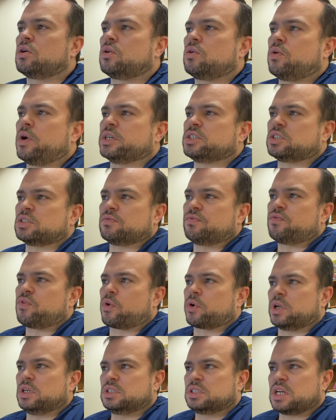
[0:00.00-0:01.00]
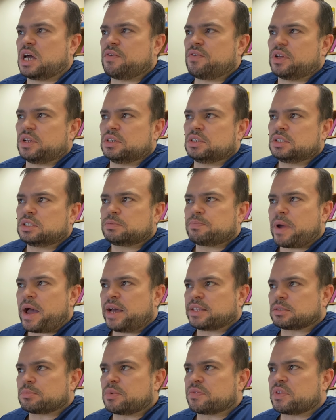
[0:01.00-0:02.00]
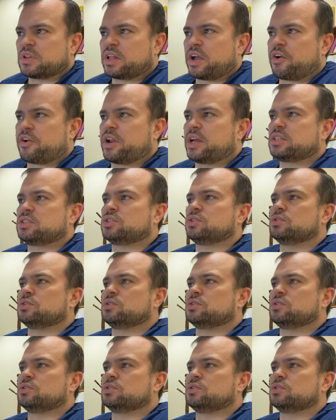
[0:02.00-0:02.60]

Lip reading: Question 47. Spasm of the larynx